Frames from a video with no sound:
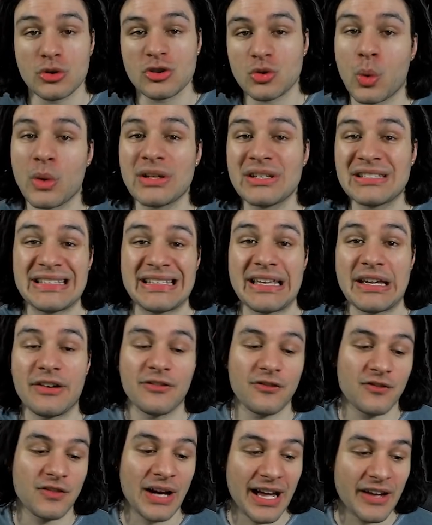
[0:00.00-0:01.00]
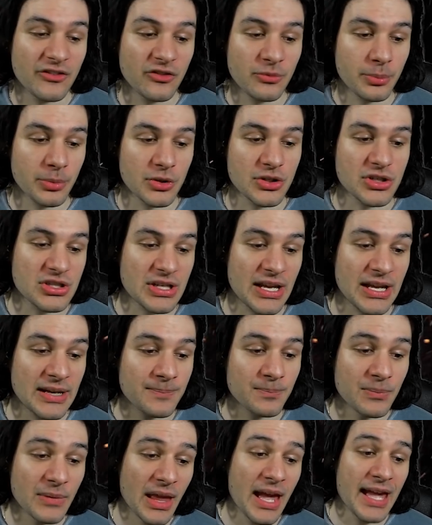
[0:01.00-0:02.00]
twenty-five
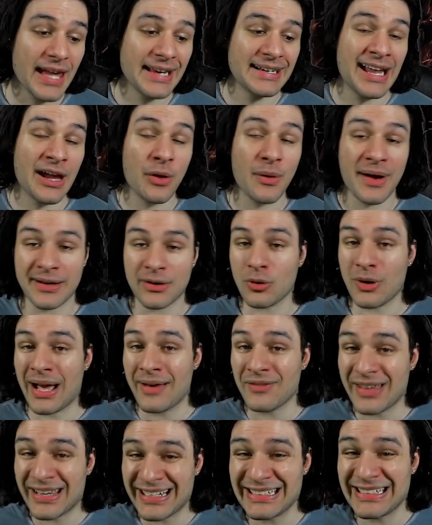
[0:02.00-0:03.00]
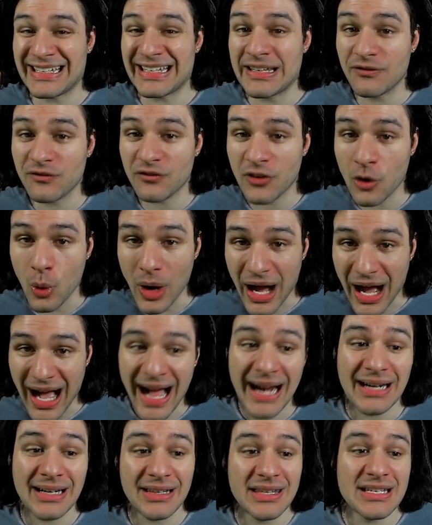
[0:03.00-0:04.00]
percent. Now, I don't have any info
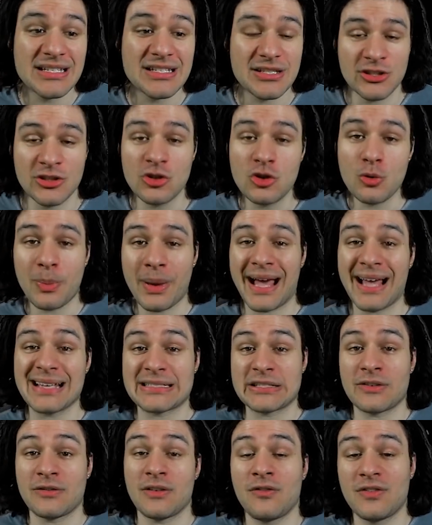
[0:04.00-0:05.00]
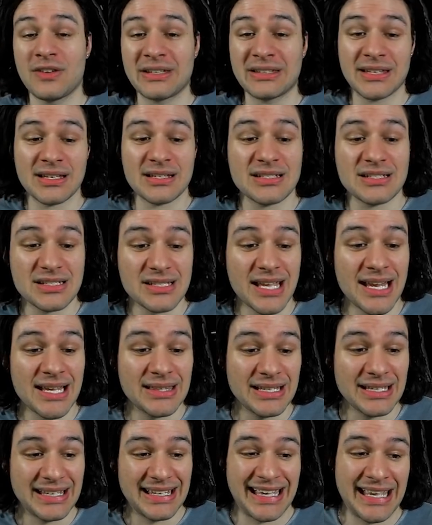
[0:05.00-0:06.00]
on this new passive if it does stay in
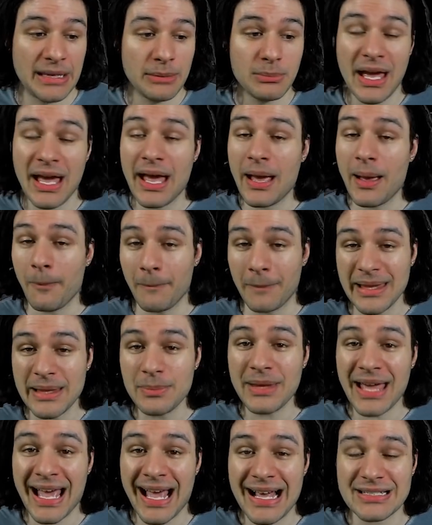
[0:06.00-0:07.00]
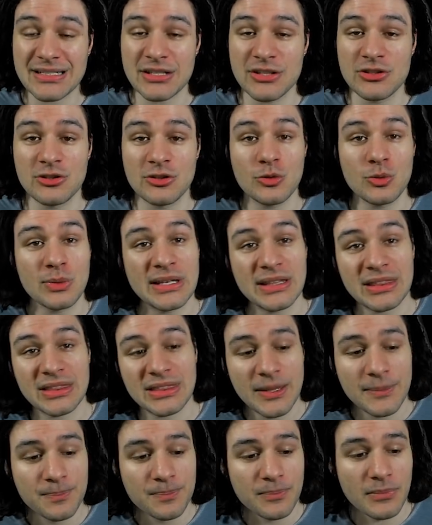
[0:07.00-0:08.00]
the game. Maybe it has to do with,
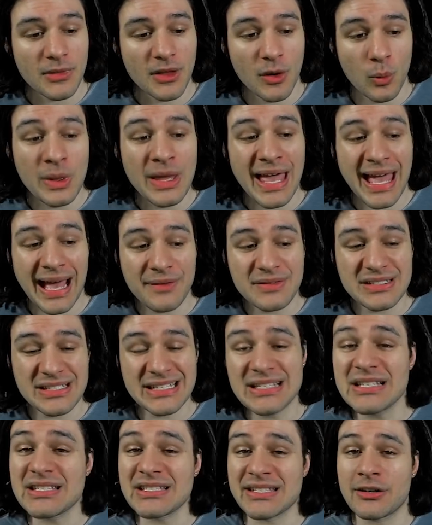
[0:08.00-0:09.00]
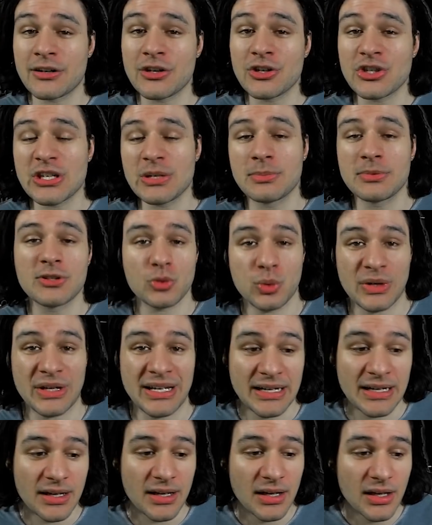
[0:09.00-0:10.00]
we have seen synergy
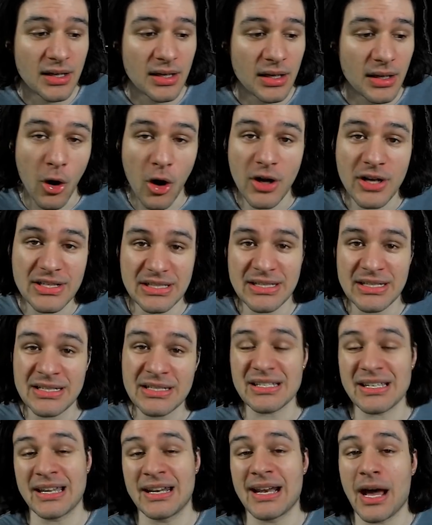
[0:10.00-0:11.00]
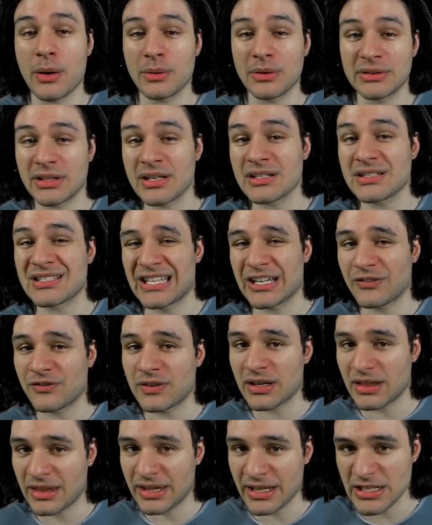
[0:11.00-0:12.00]
between bosses and how it does
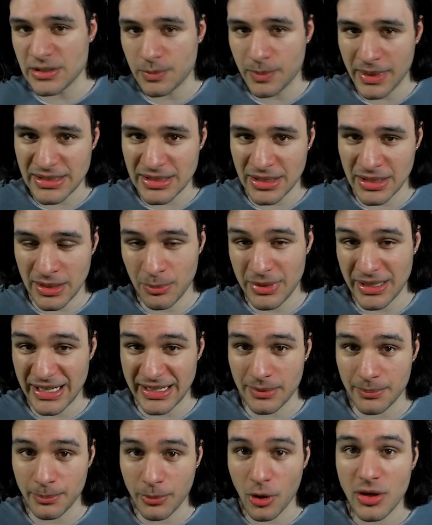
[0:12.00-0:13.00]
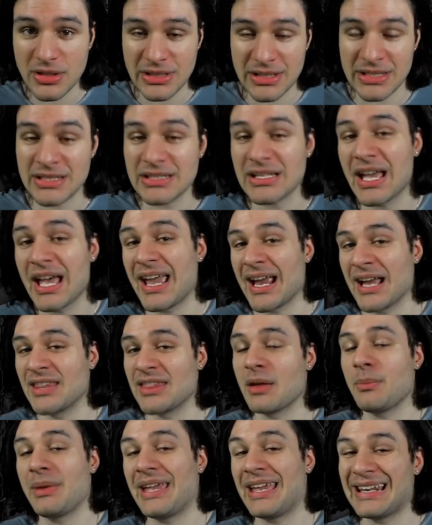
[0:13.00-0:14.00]
different things based on them hitting bosses and
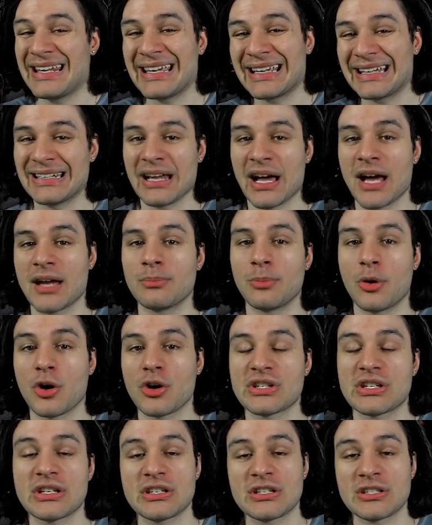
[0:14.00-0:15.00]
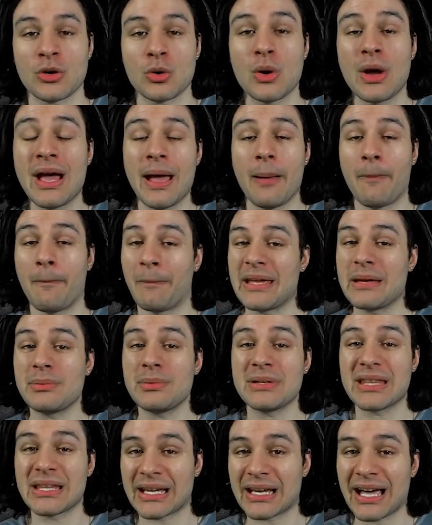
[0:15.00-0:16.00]
them hitting non-bosses. So maybe
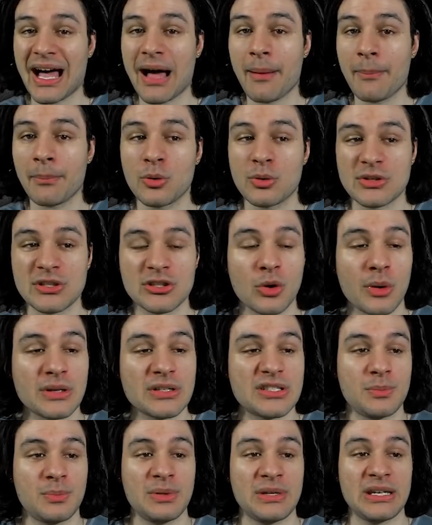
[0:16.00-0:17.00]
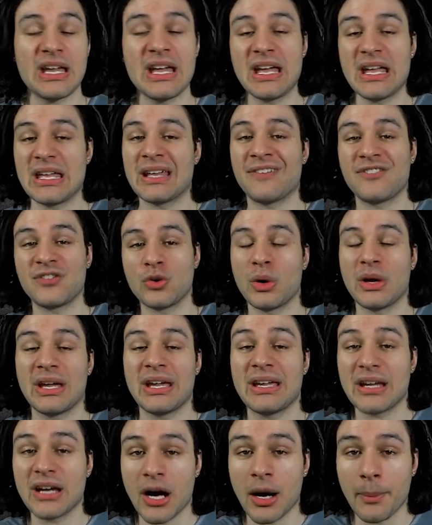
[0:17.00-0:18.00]
the combo is going to be, if you
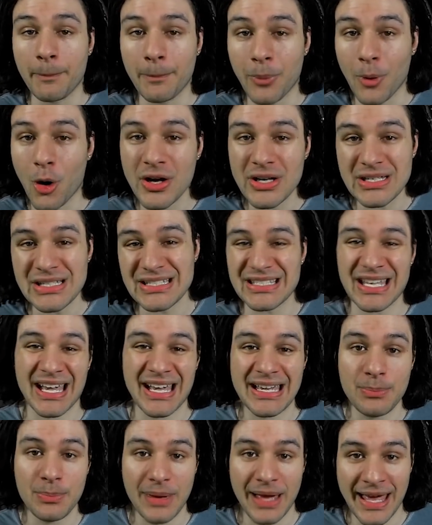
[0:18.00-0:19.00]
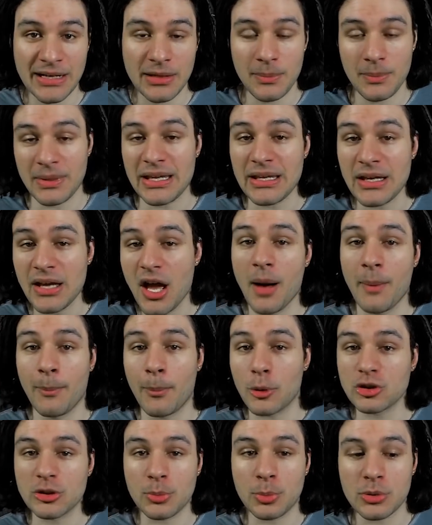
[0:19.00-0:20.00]
hit a boss type enemy
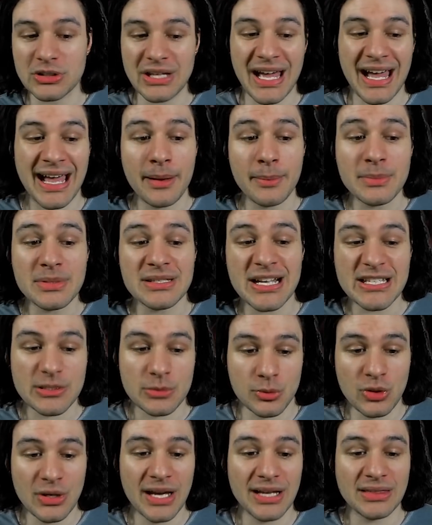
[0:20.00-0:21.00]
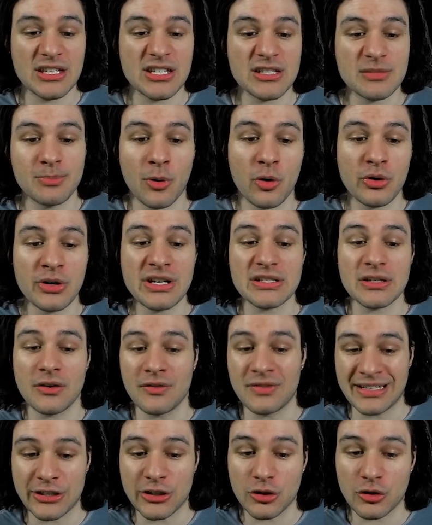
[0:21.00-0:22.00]
multiple times, that's where you get this bonus of
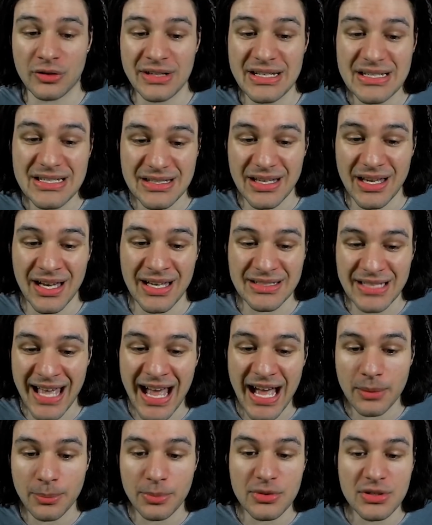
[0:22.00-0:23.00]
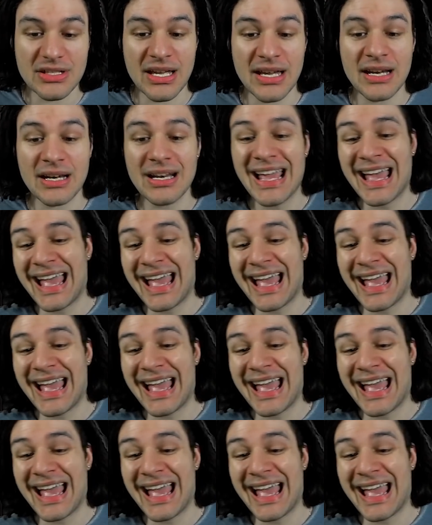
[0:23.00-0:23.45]
increased attack percent